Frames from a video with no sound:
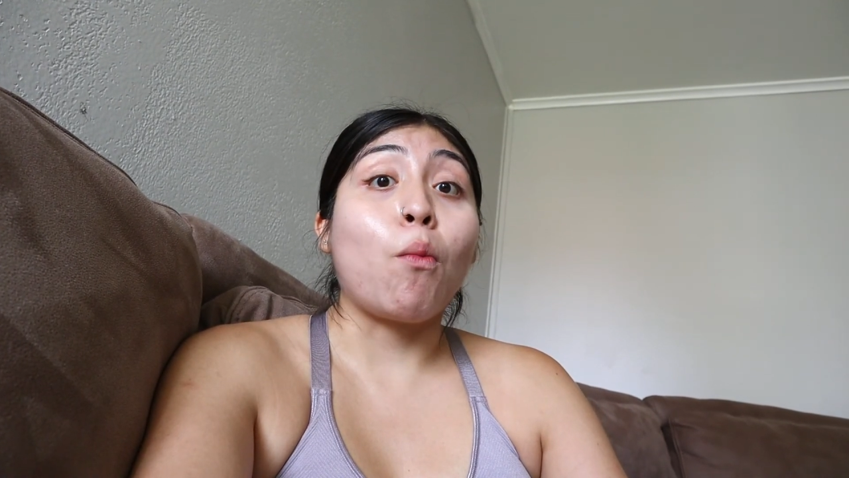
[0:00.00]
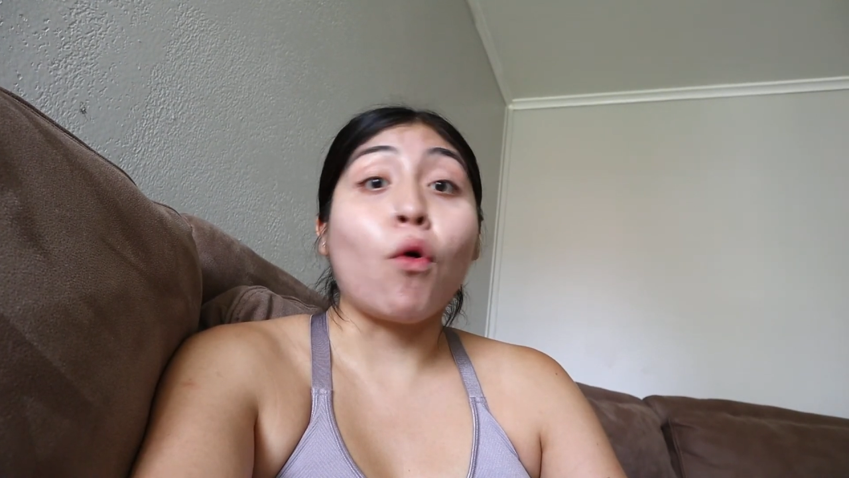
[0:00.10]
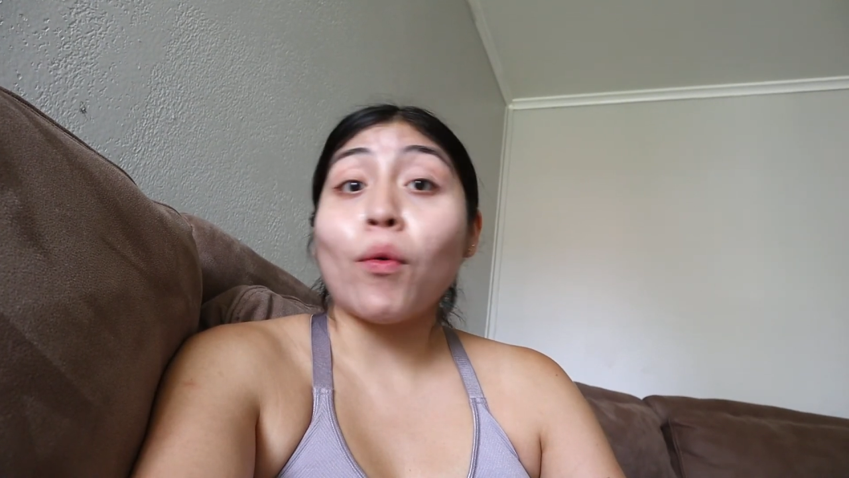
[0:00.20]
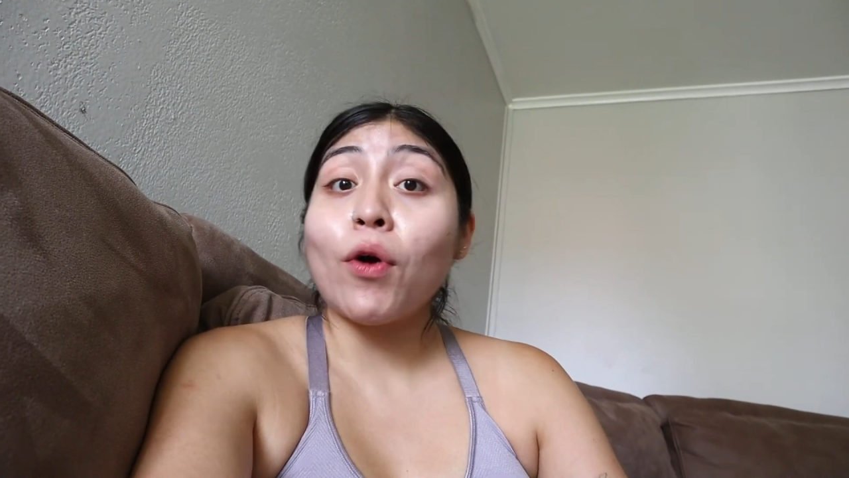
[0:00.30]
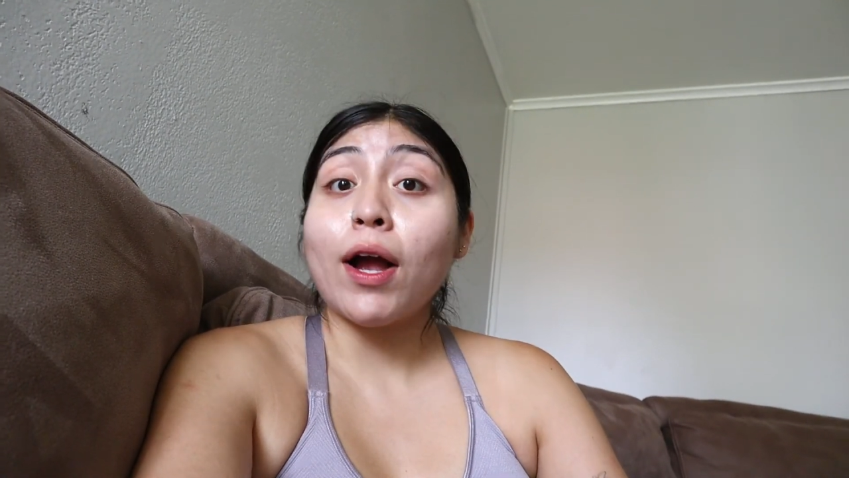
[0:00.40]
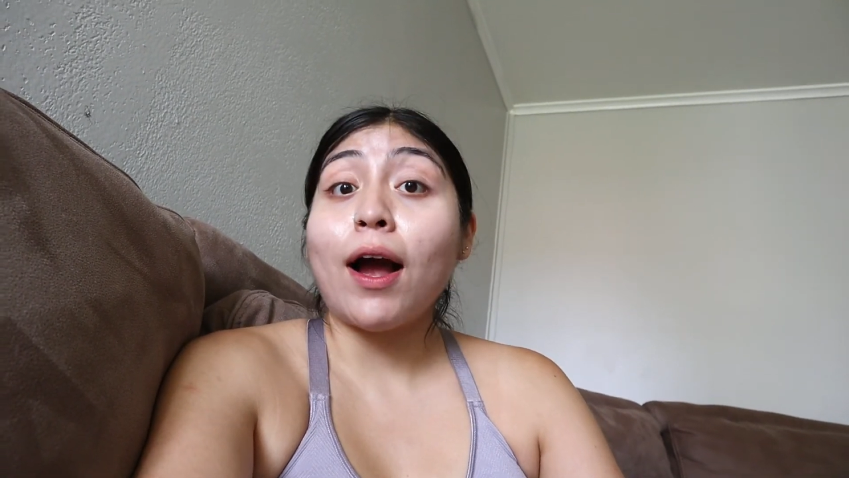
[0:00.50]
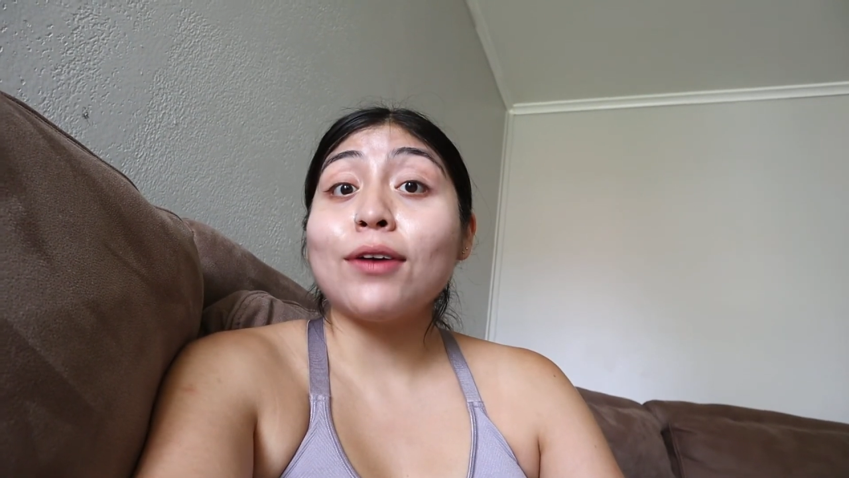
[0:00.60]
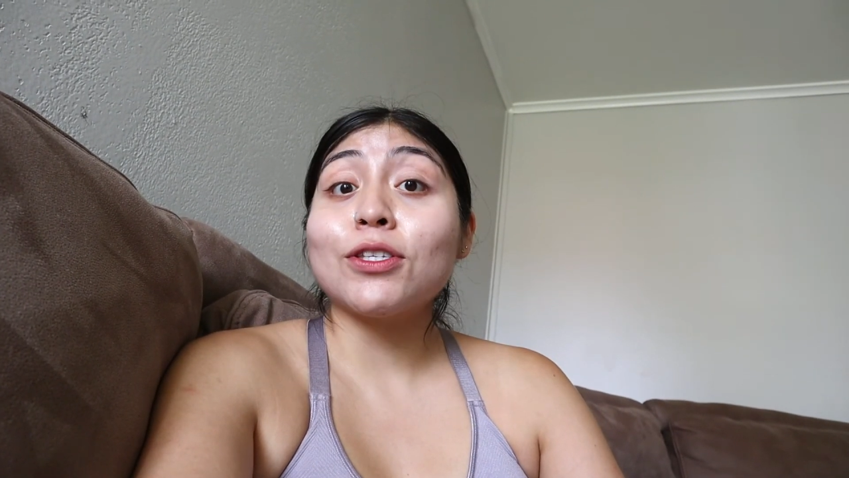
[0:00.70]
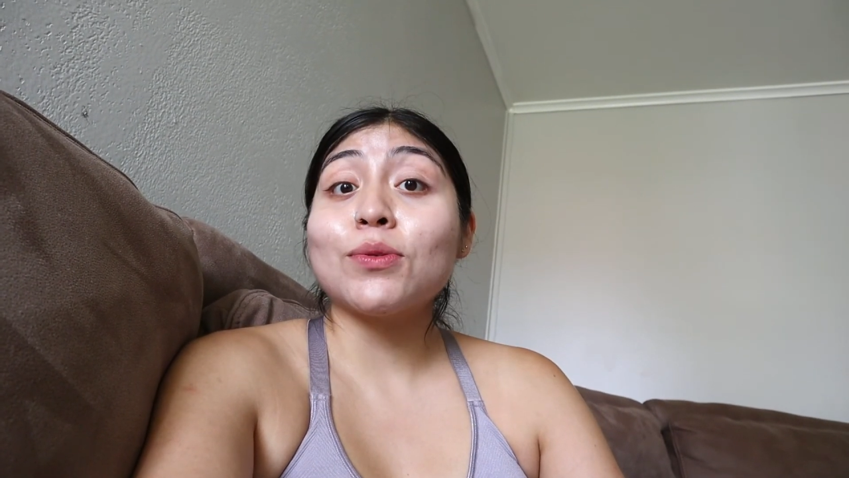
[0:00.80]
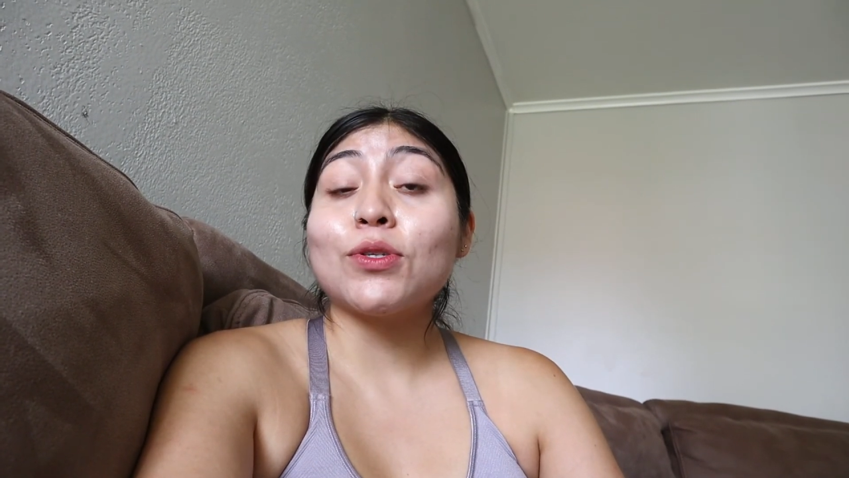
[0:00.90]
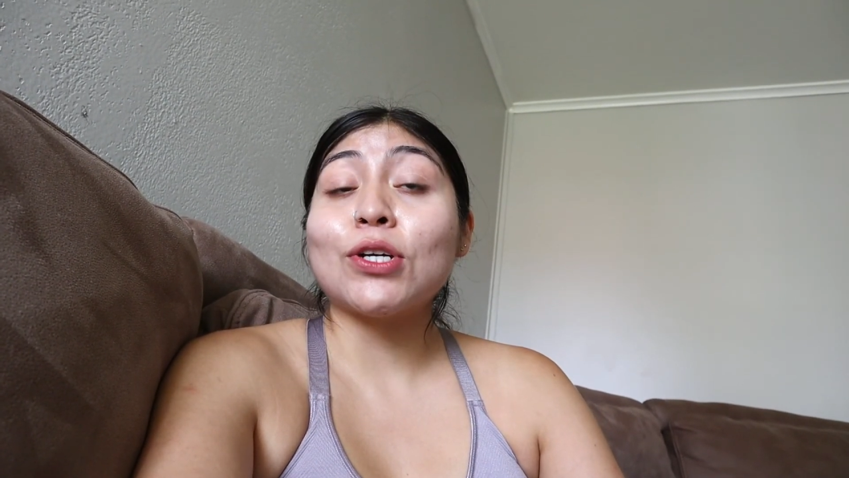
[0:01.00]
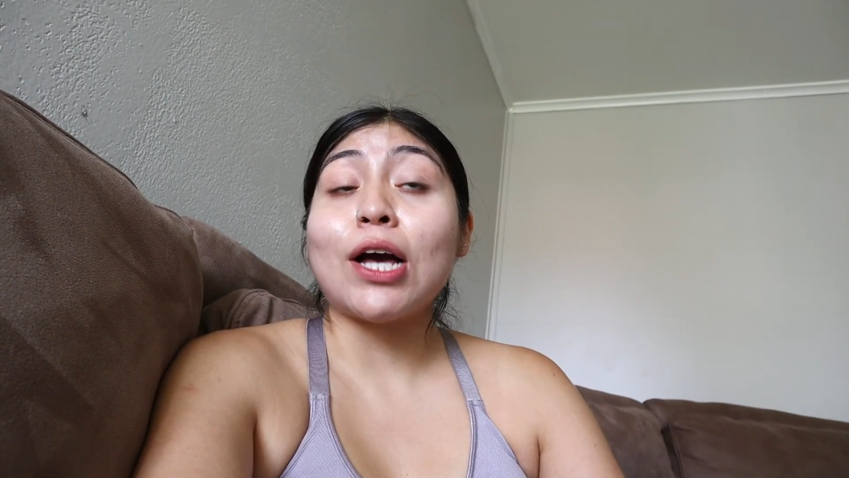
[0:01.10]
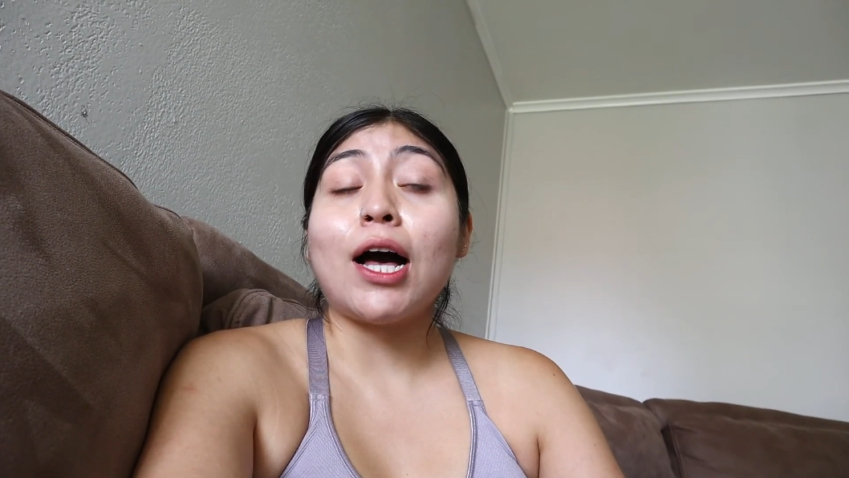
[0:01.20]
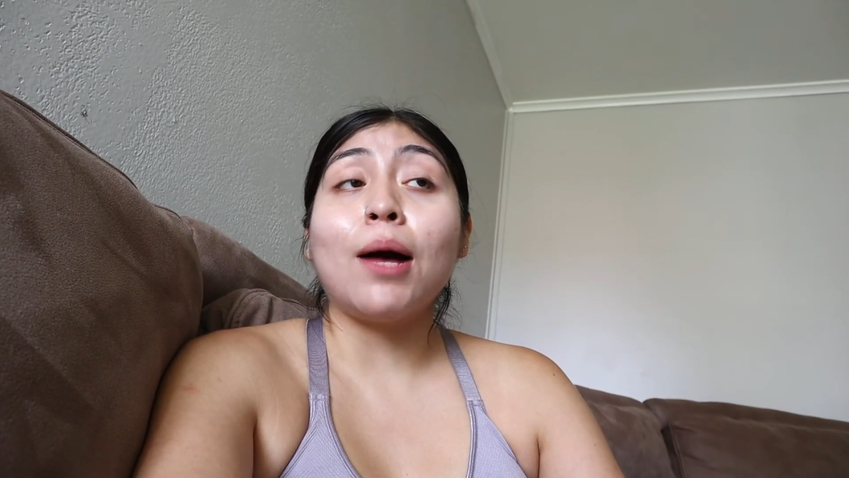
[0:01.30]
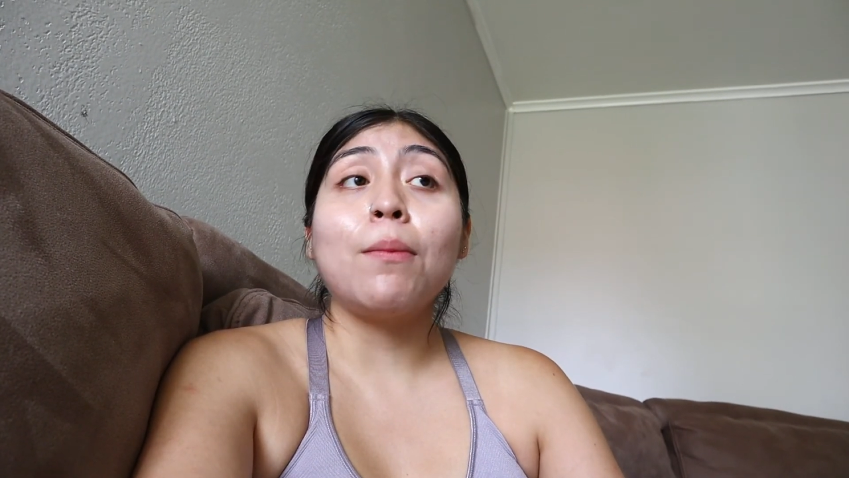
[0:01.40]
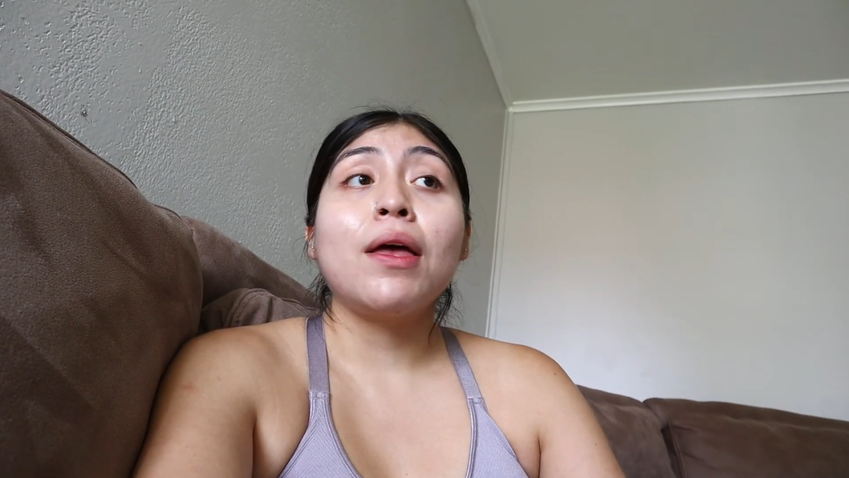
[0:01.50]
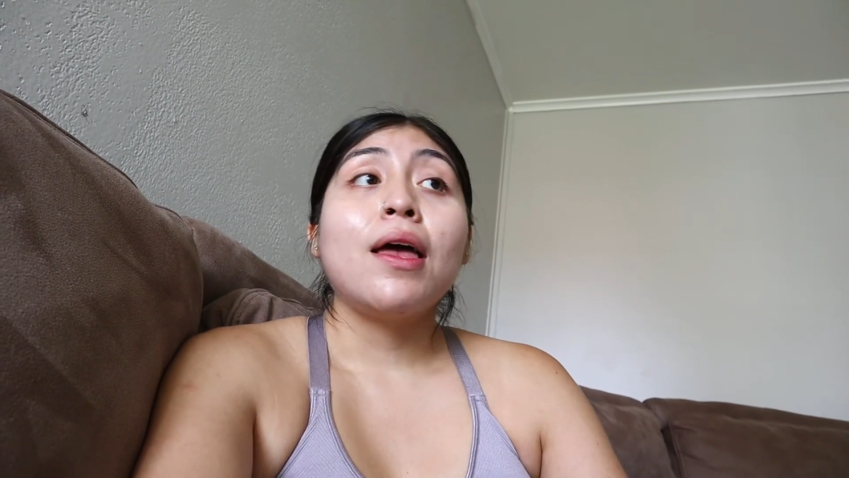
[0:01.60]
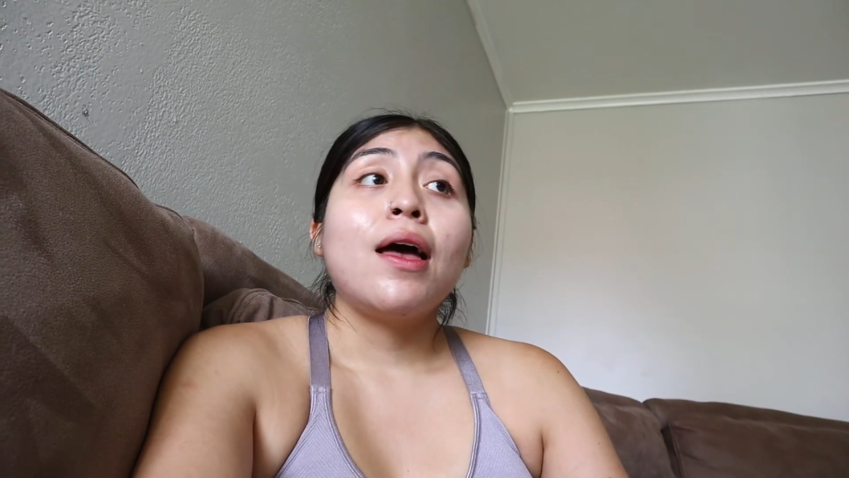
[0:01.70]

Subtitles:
more workouts to come.